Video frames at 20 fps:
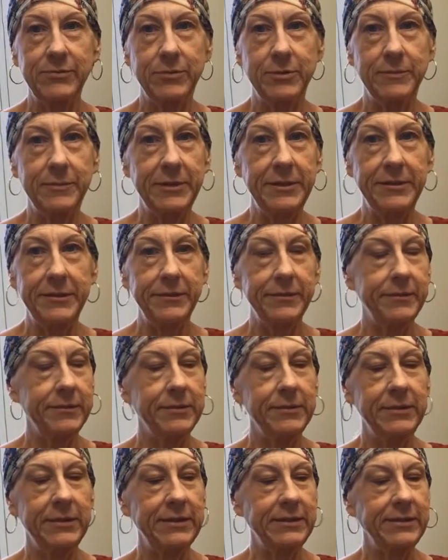woman.
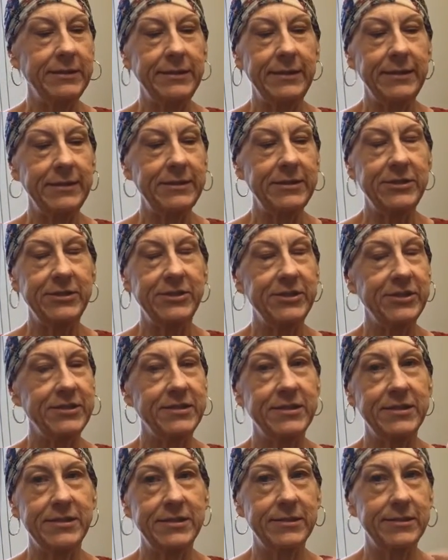That's
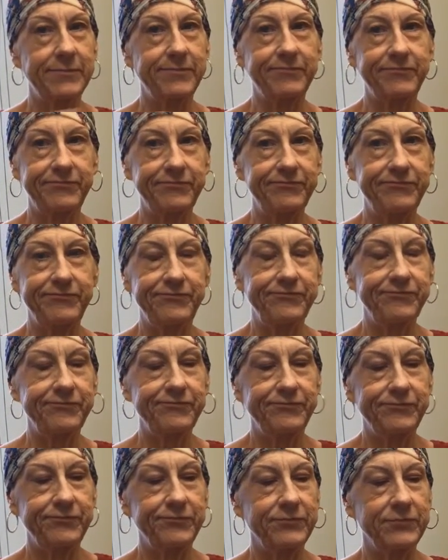just,
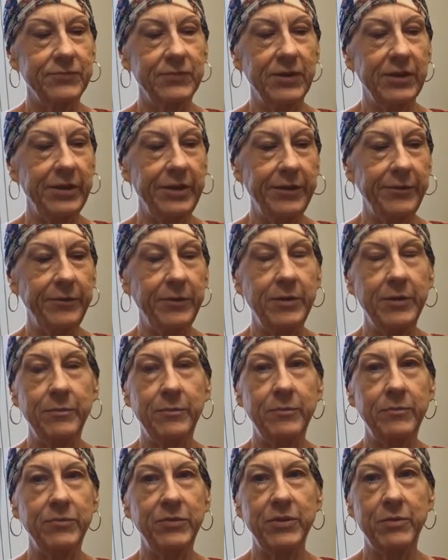yeah,
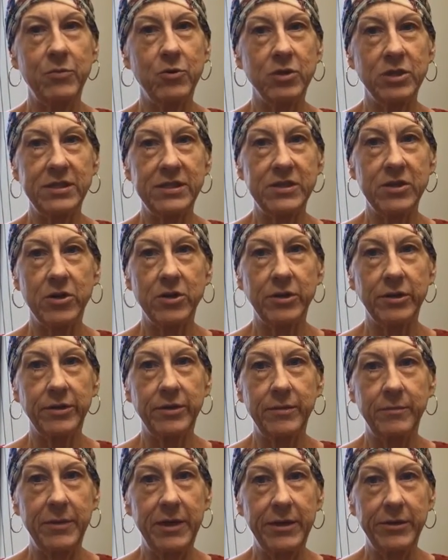the more snark
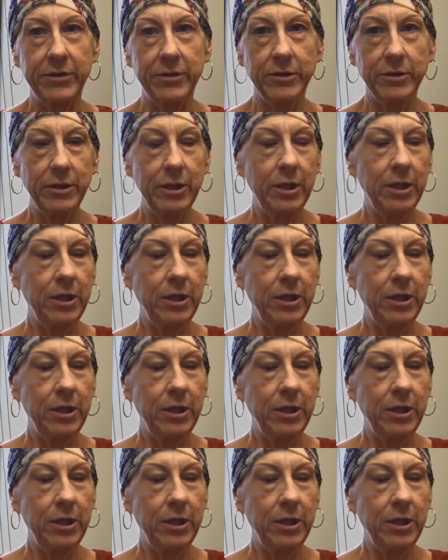the better.